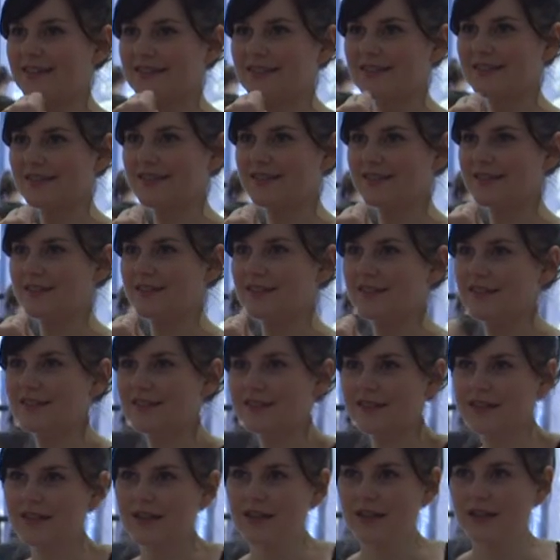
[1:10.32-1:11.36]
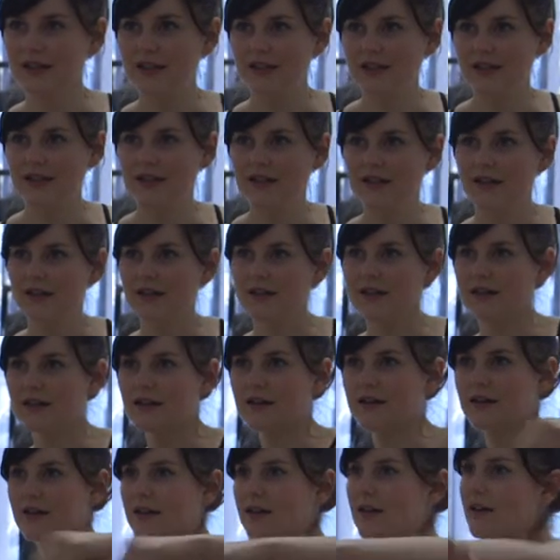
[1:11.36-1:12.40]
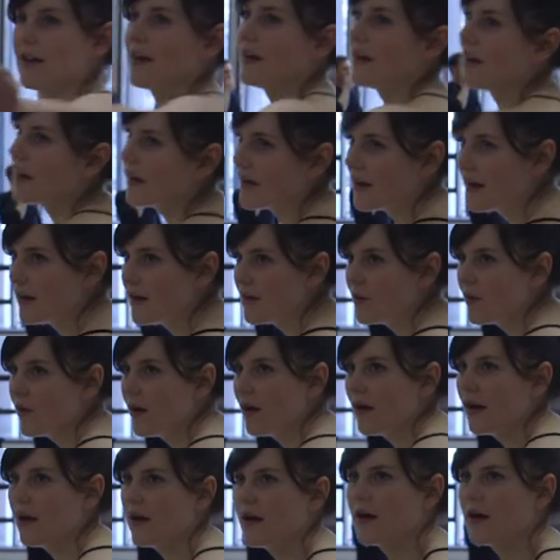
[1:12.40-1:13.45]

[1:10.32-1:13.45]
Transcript: you know, every single thing you do, the kind of roles you're going